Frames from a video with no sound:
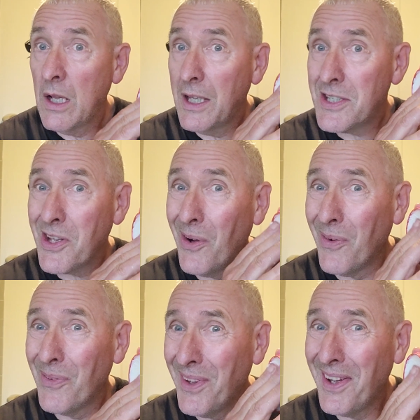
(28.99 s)
let's get
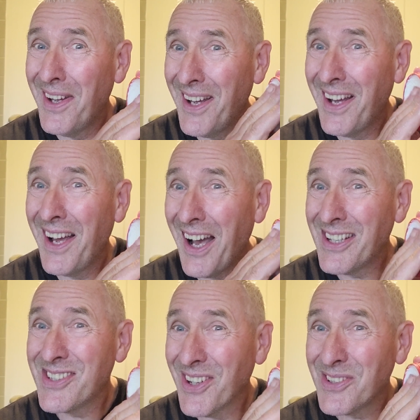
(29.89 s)
on and
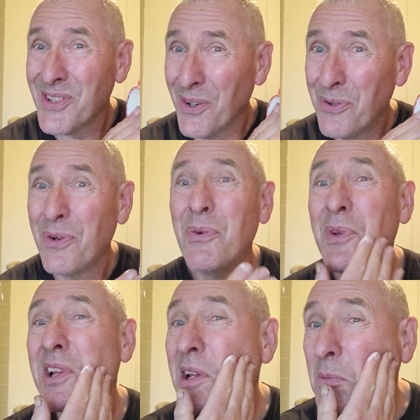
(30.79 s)
start off
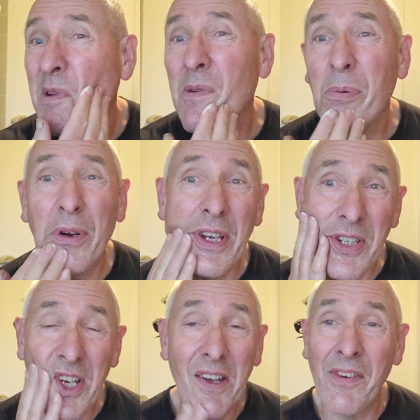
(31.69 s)
with a little bit of a
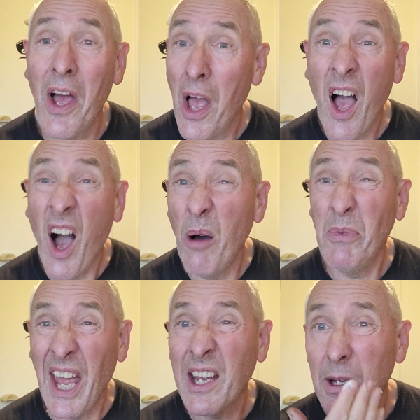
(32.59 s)
pre-shave. I'm
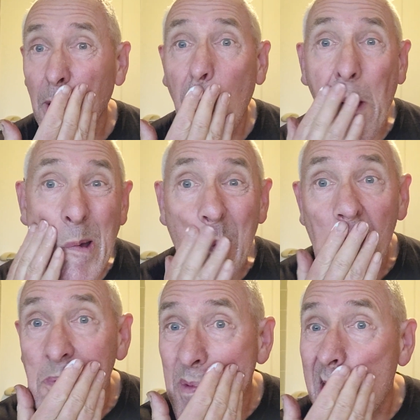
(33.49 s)
knackered.
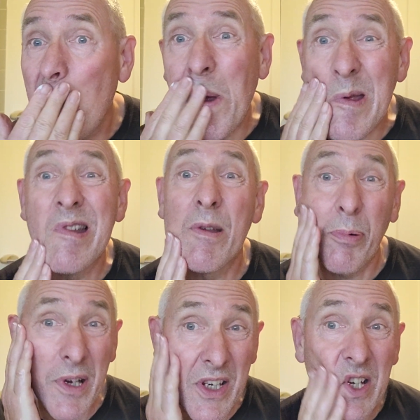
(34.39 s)
Anyway,
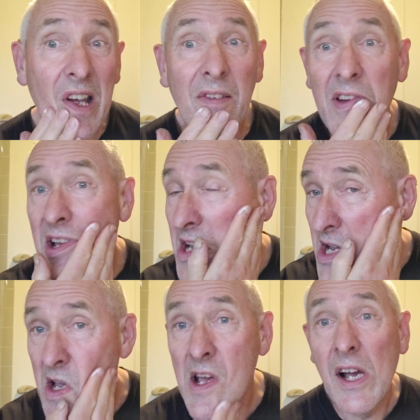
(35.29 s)
pre-shave.
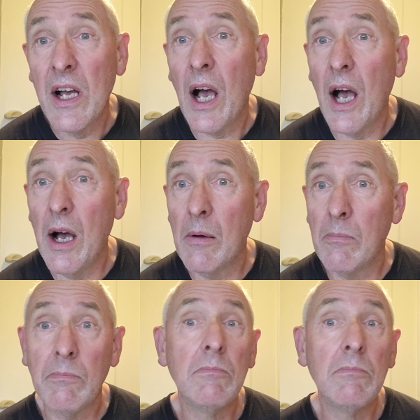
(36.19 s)
The